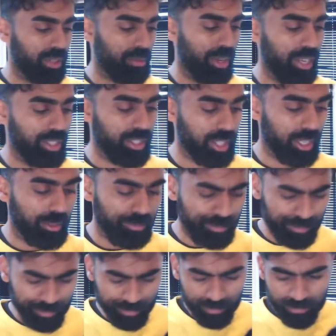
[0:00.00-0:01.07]
as well as
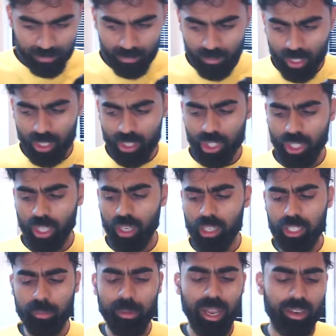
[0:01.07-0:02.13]

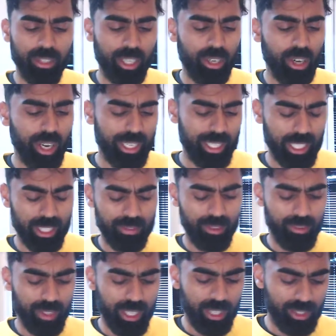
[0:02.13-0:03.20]
Shanaz, about ideas
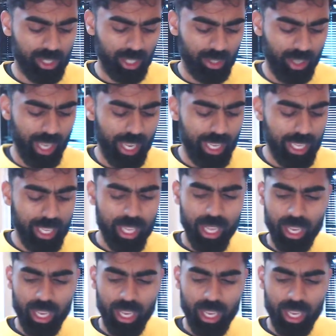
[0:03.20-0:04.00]
for videos to create.